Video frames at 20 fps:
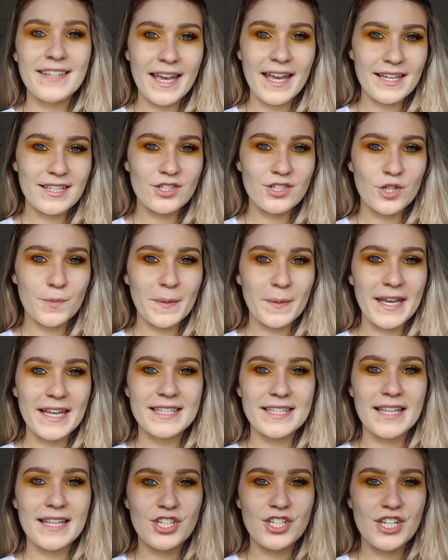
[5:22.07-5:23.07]
Next up
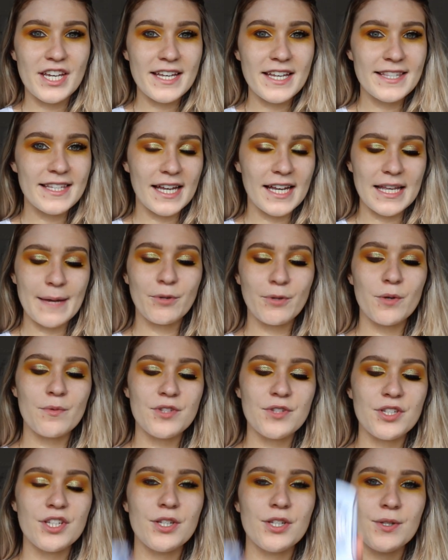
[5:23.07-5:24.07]
is lashes, and I'm
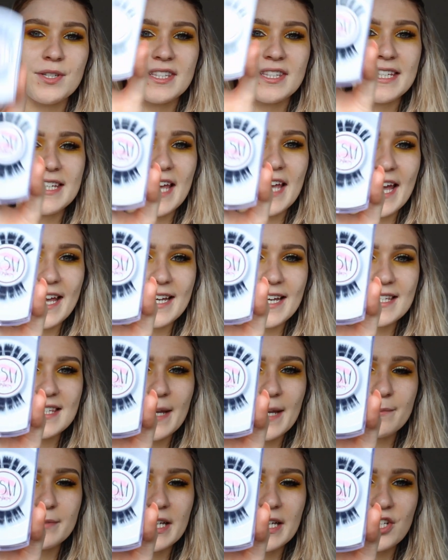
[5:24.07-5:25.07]
going to use the
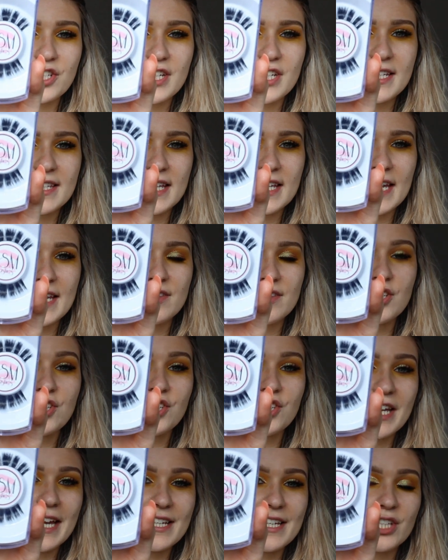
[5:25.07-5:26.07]
ASM lashes in the
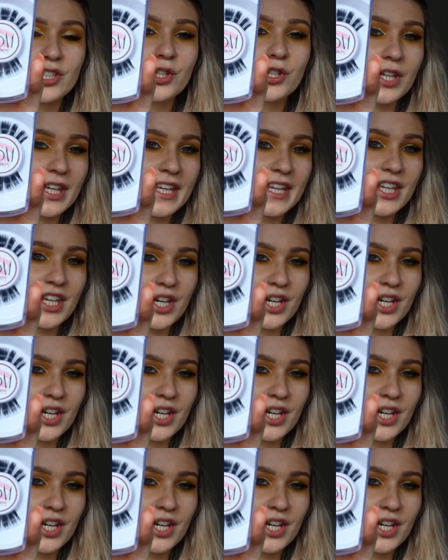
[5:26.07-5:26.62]
shade Lucky